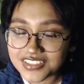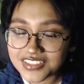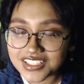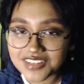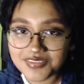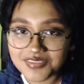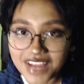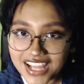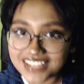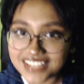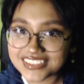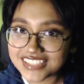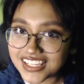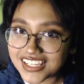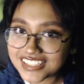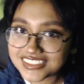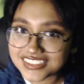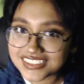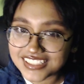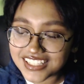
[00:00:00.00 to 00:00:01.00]
having a bad
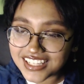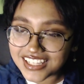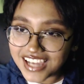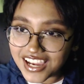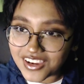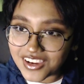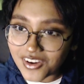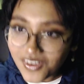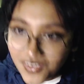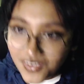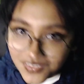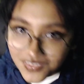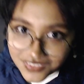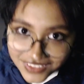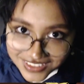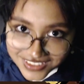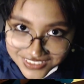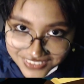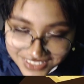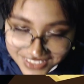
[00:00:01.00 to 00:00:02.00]
day today, I
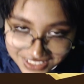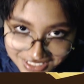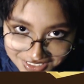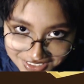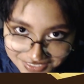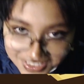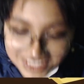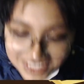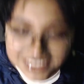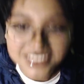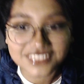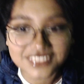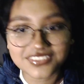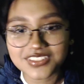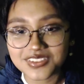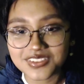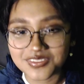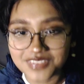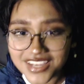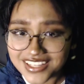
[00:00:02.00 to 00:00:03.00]
hope this video makes you
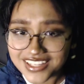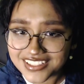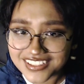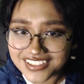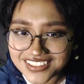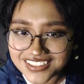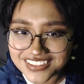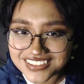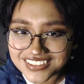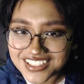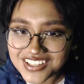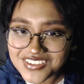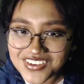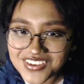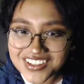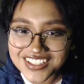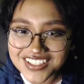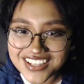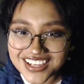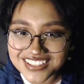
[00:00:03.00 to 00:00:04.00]
feel better because I
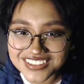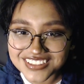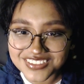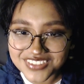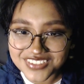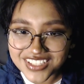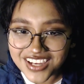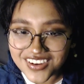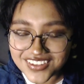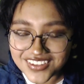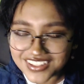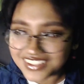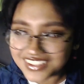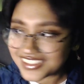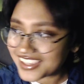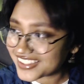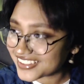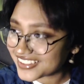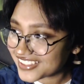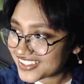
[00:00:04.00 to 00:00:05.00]
don't want you guys to be out
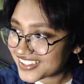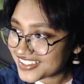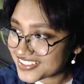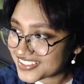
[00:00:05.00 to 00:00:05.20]
here like